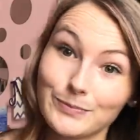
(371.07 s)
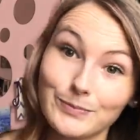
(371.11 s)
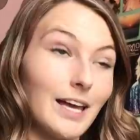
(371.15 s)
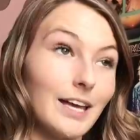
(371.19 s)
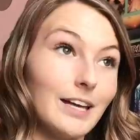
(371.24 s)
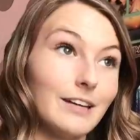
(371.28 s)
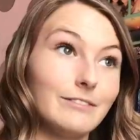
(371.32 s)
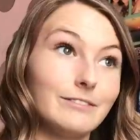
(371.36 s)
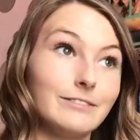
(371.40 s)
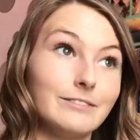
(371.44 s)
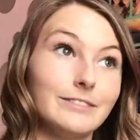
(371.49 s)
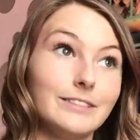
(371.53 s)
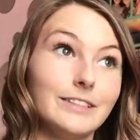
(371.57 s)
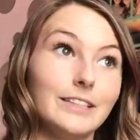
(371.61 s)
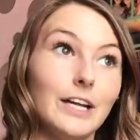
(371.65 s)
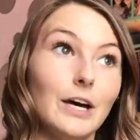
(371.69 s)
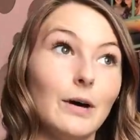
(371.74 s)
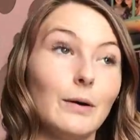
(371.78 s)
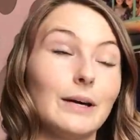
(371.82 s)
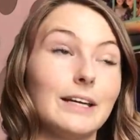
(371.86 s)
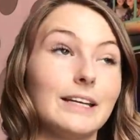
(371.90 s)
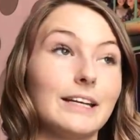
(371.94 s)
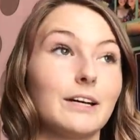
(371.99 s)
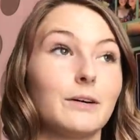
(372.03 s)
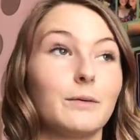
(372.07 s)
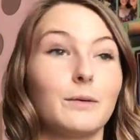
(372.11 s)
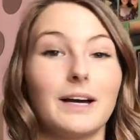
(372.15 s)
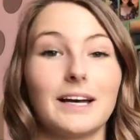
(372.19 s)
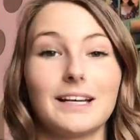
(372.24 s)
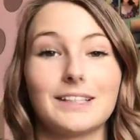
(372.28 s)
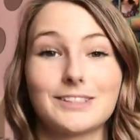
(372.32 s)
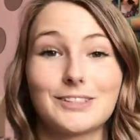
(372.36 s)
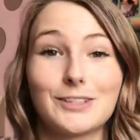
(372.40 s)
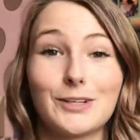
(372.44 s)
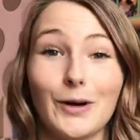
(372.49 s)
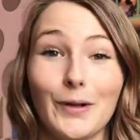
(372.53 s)
I have no idea why
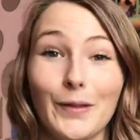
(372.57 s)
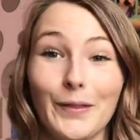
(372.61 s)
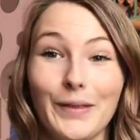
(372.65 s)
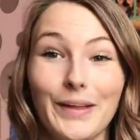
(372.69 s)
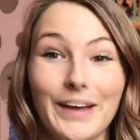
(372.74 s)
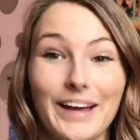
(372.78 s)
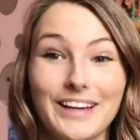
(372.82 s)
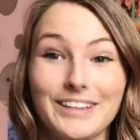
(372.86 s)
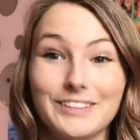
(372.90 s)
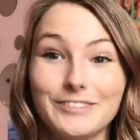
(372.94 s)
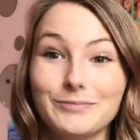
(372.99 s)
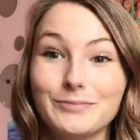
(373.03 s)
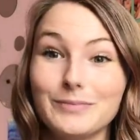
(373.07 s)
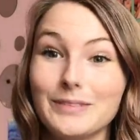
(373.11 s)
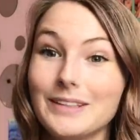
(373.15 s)
it's called that.